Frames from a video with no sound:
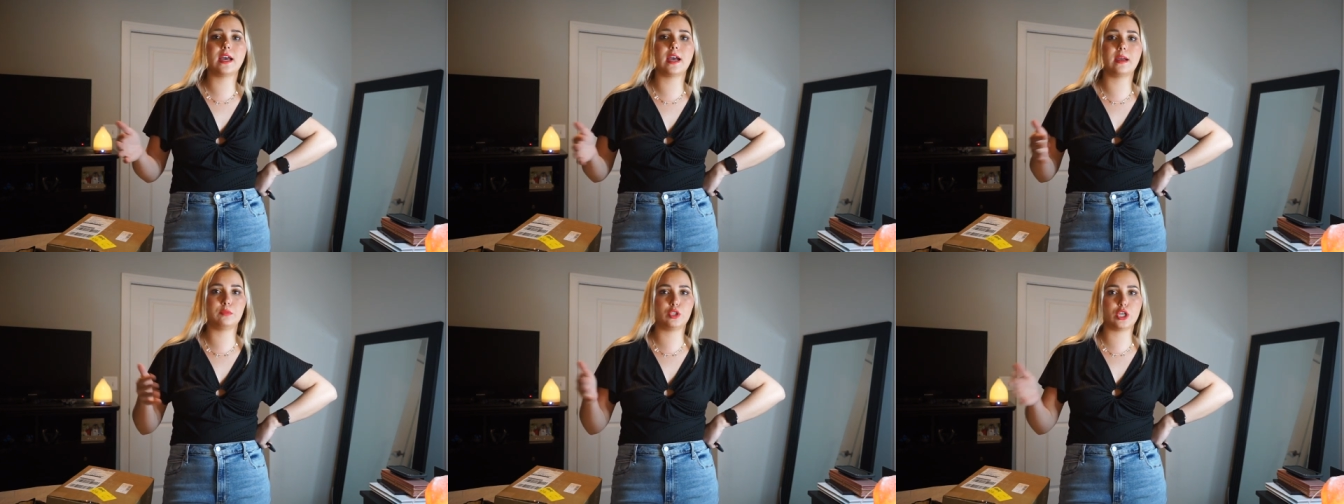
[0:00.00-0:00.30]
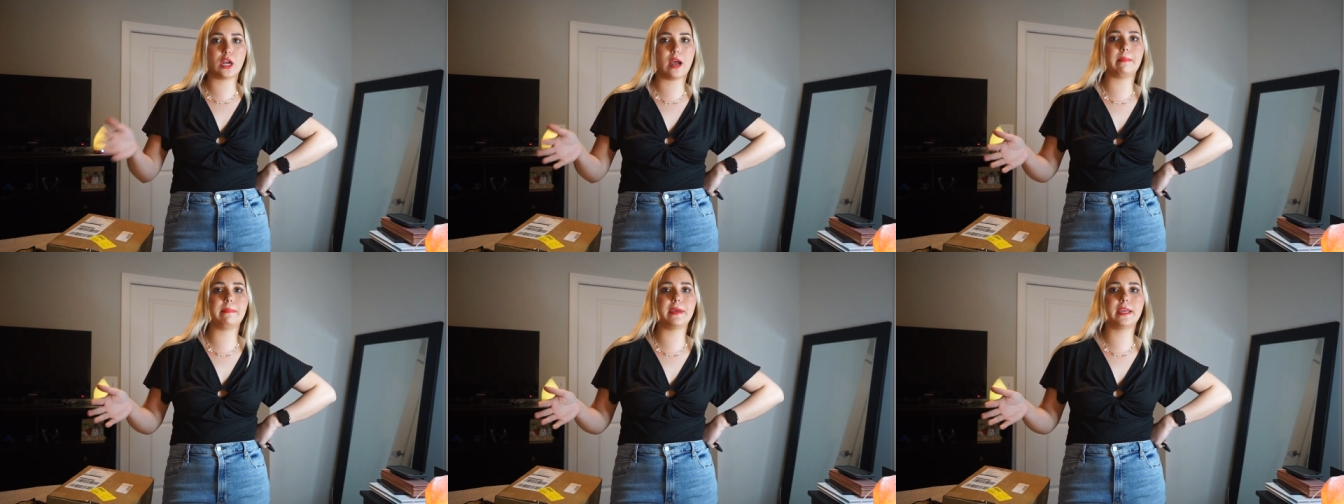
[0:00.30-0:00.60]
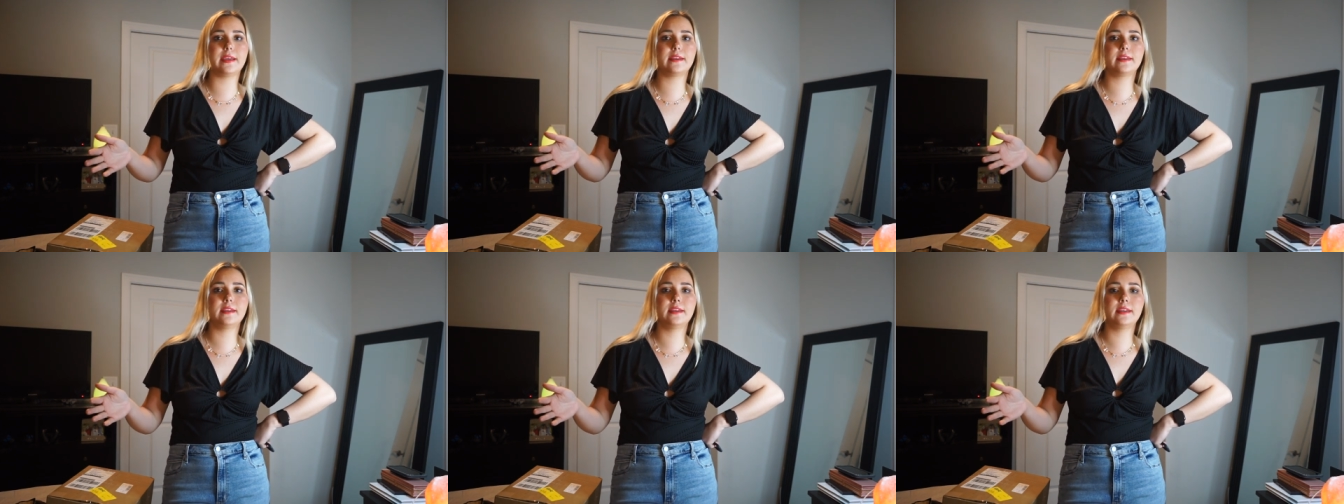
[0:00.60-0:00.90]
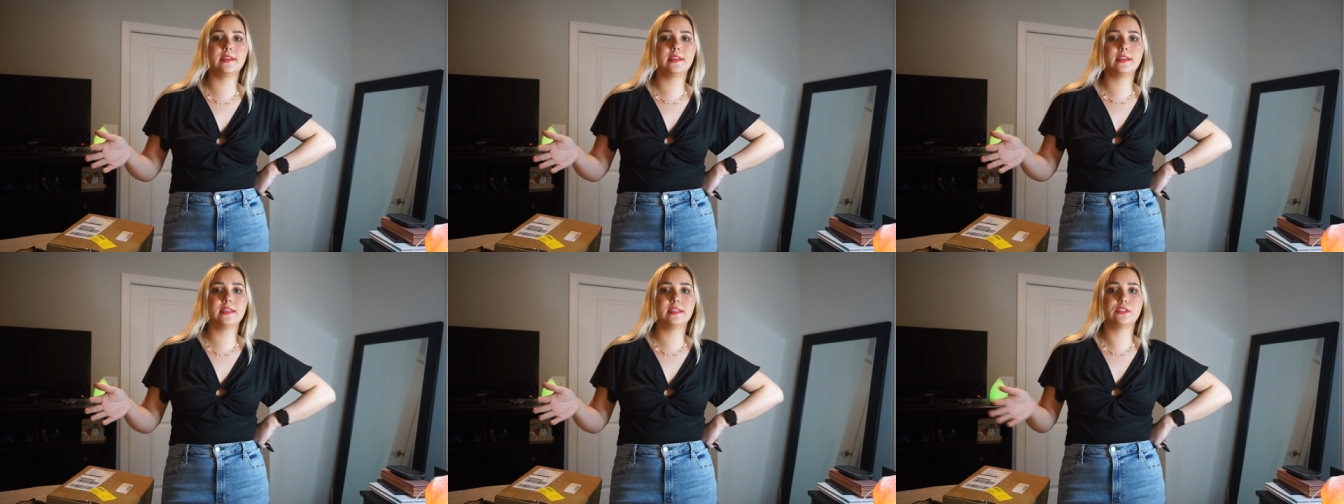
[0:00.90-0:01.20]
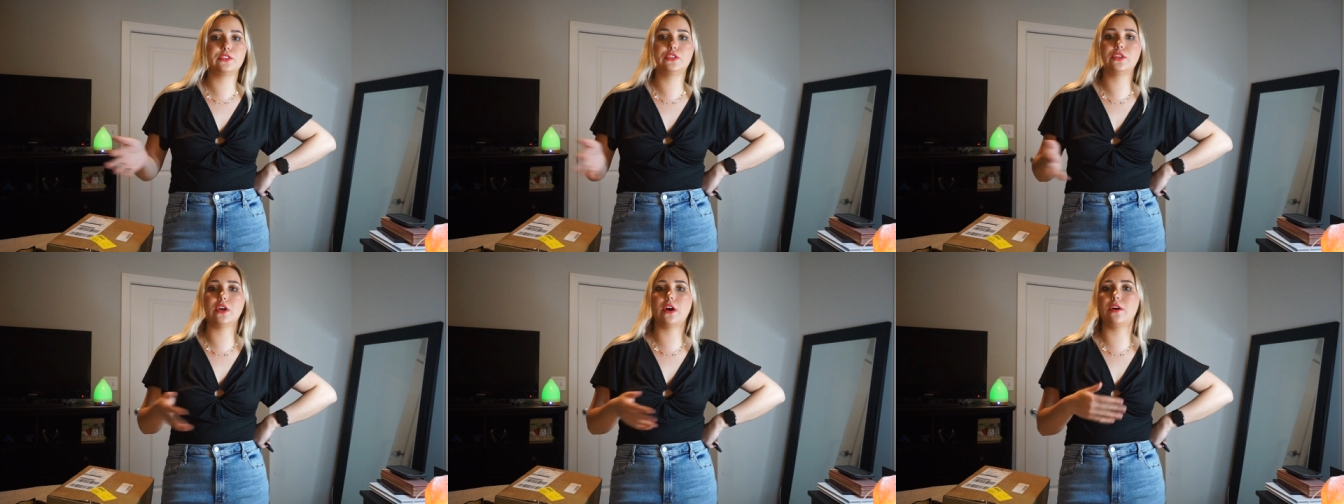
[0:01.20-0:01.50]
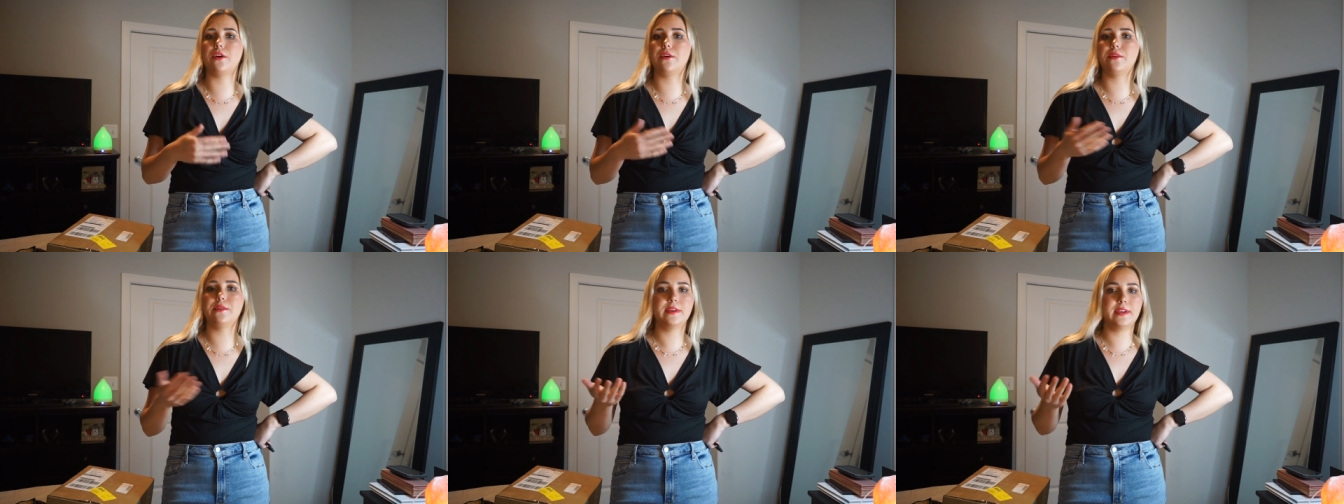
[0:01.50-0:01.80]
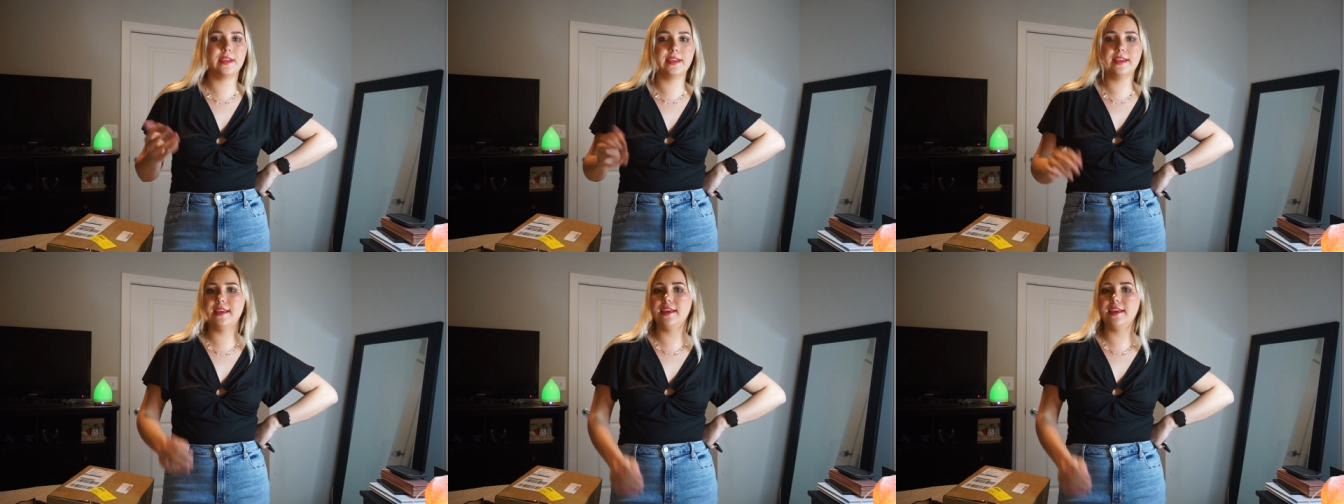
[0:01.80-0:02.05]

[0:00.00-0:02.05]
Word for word: I'm shopping. So